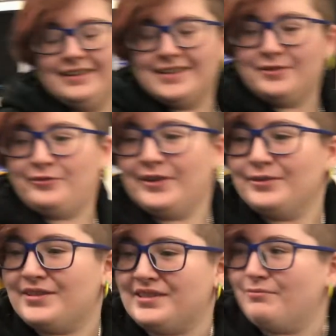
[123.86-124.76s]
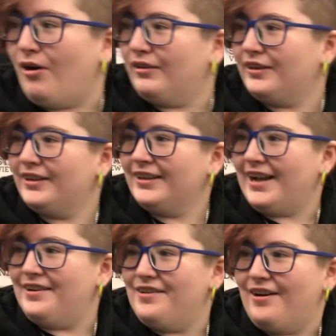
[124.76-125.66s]
He feels smaller
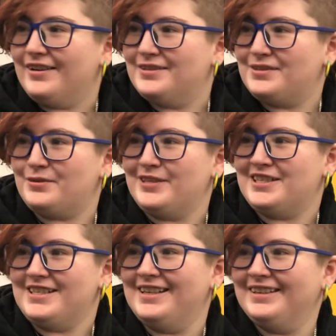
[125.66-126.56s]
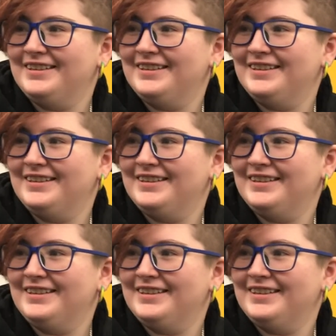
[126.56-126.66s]
and not as squishy.